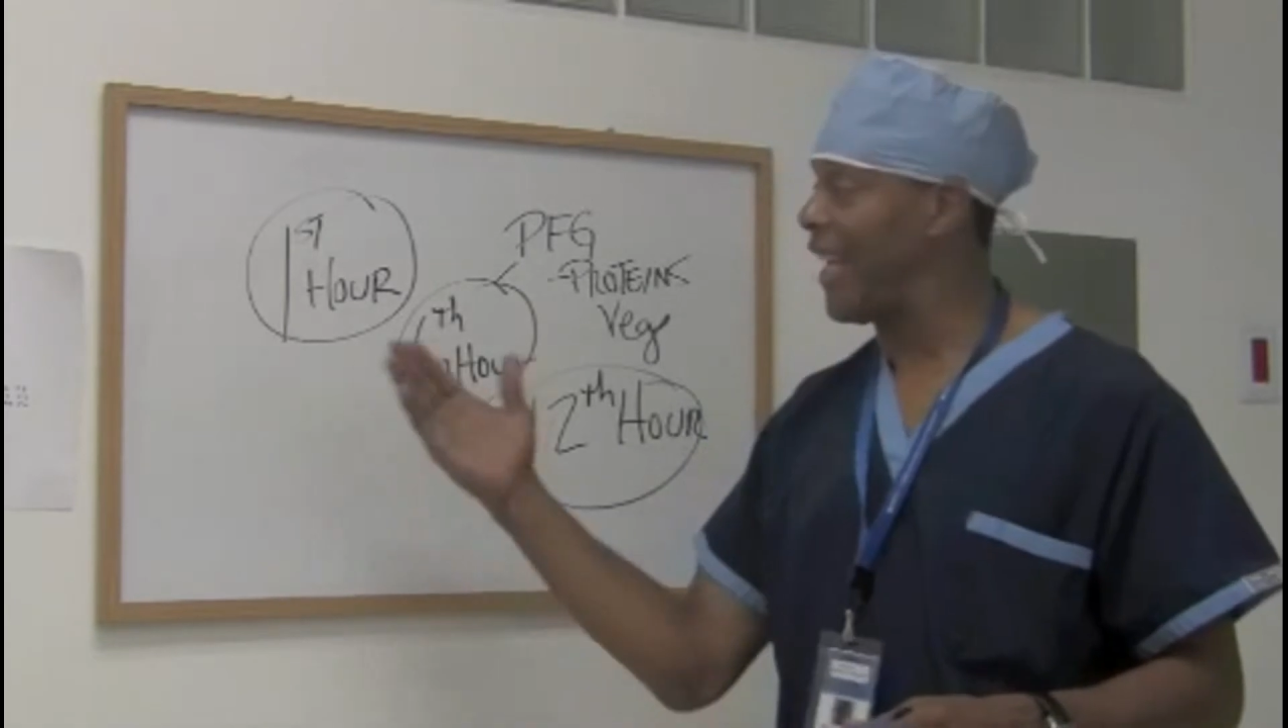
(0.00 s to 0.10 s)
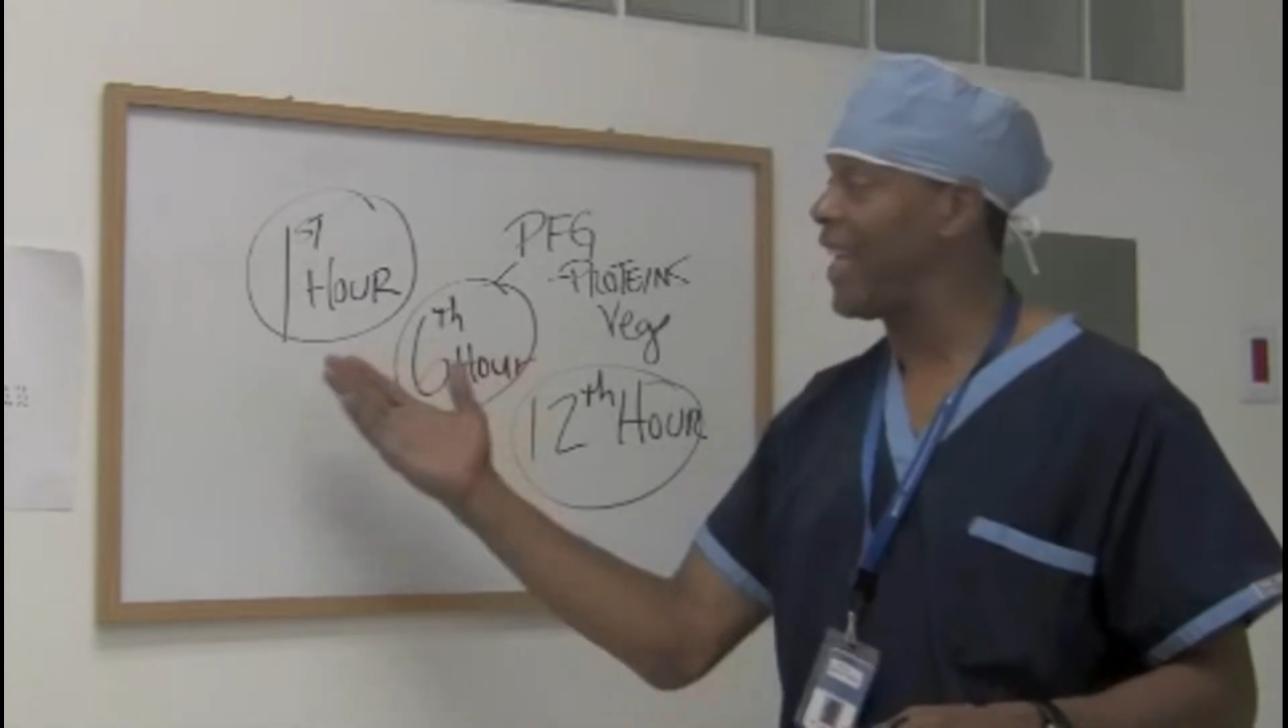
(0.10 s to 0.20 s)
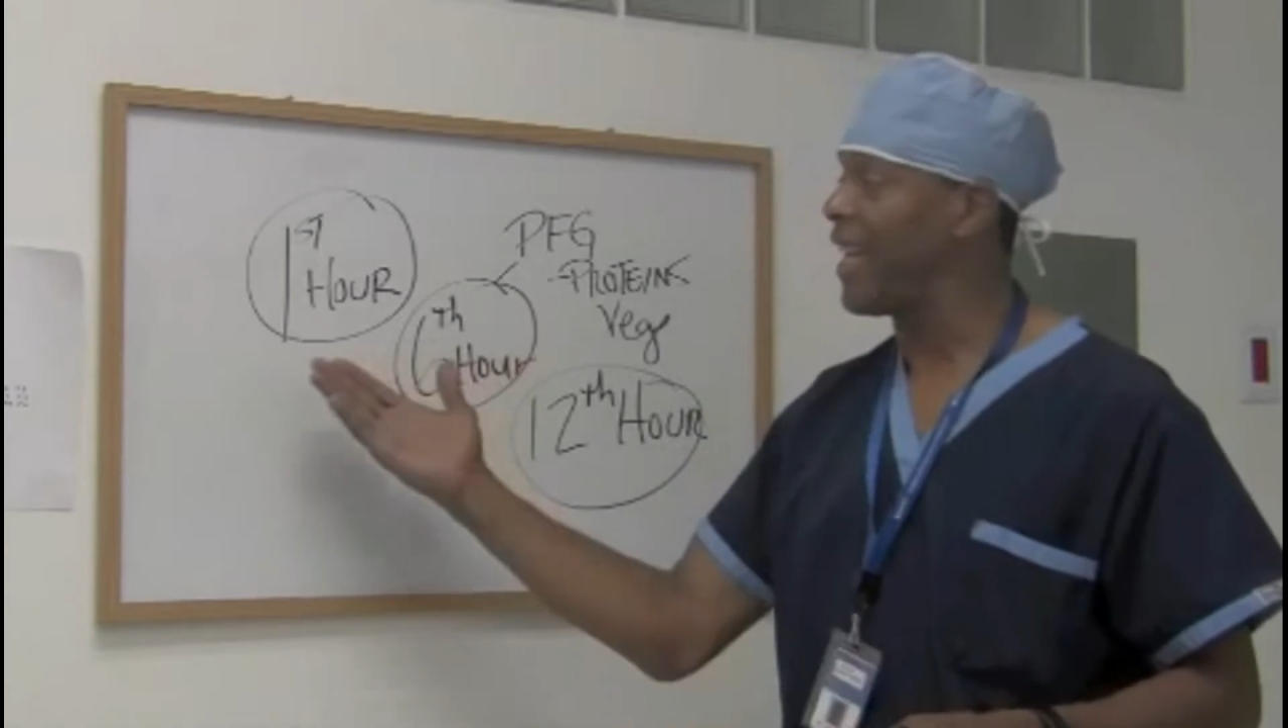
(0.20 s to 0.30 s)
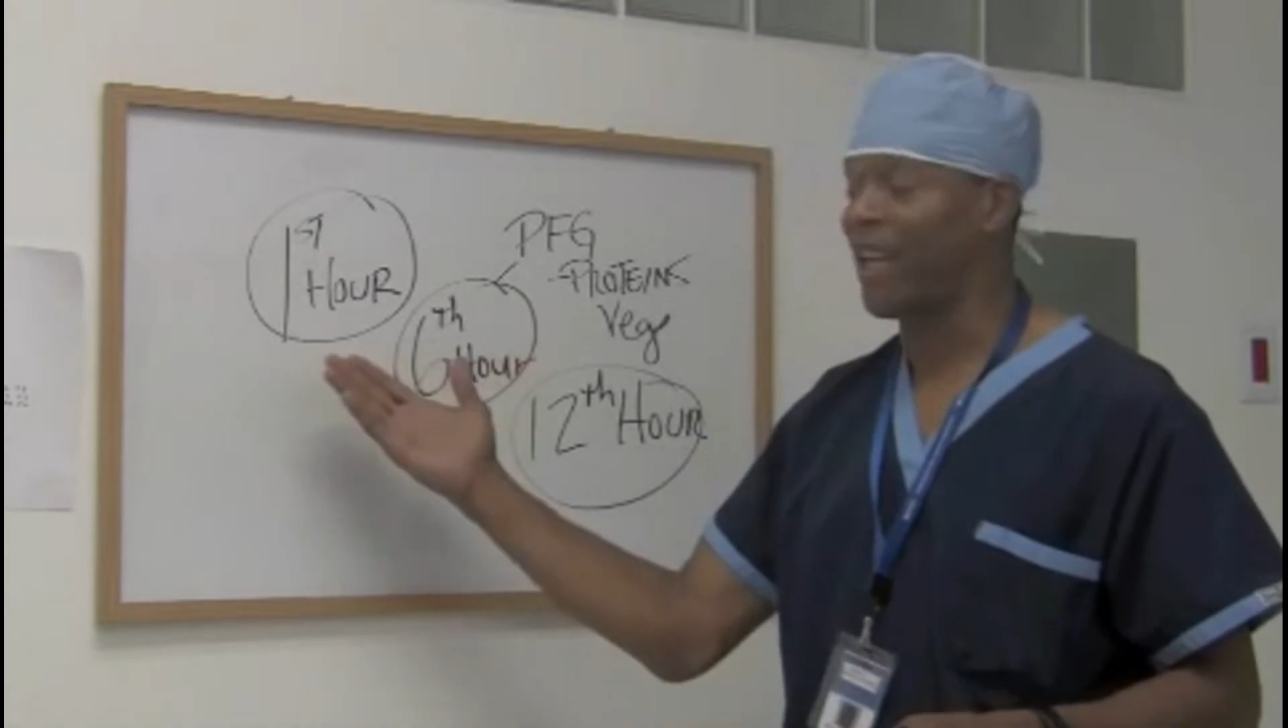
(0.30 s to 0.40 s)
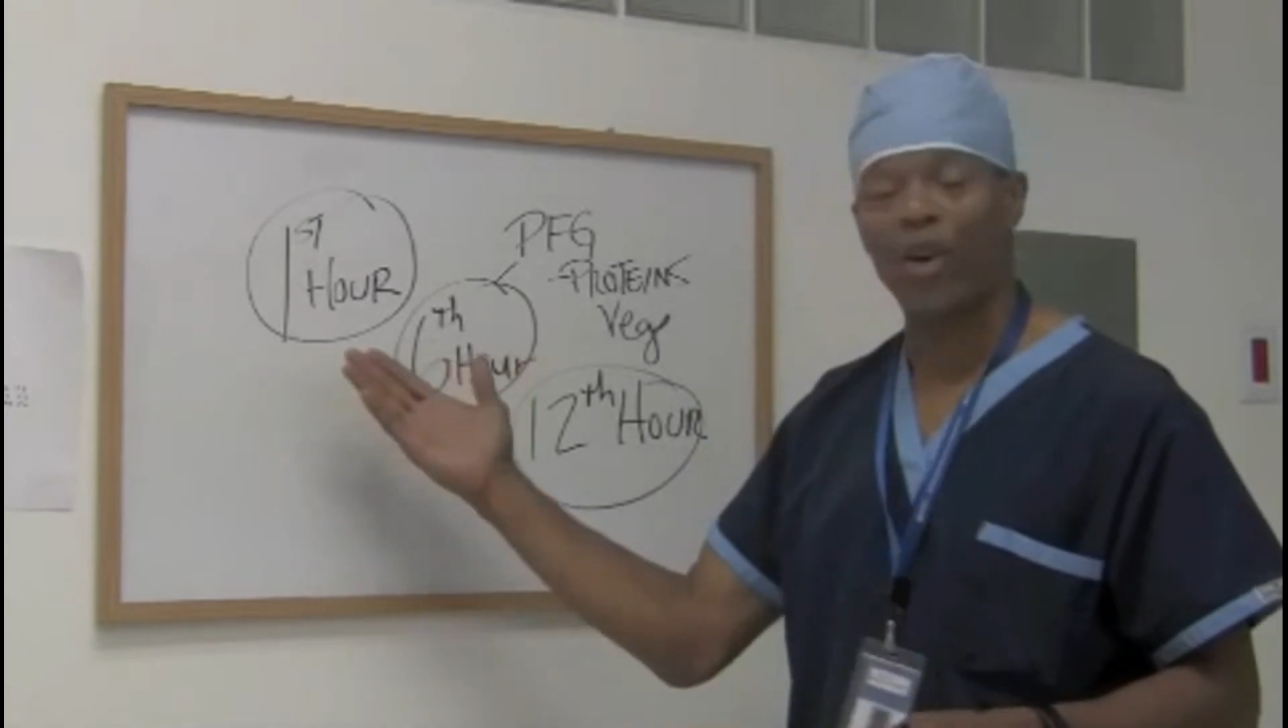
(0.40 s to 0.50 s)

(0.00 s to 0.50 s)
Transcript: eating